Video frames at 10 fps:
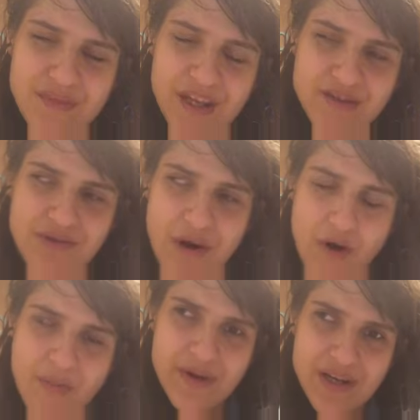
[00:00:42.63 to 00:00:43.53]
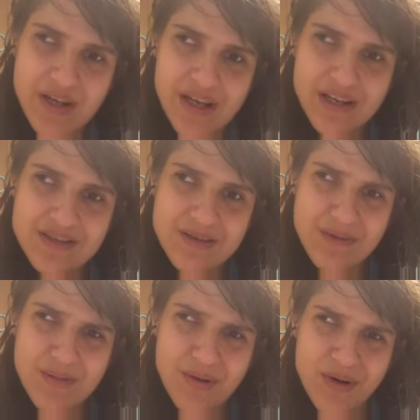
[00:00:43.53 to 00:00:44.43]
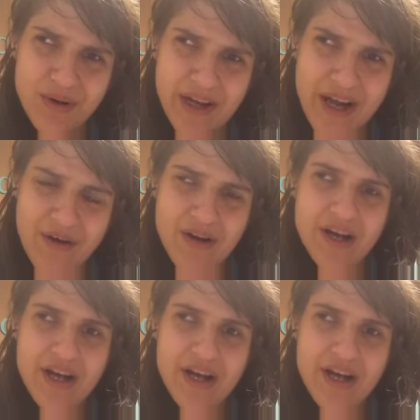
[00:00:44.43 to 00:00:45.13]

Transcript: things are opened and some people are going out.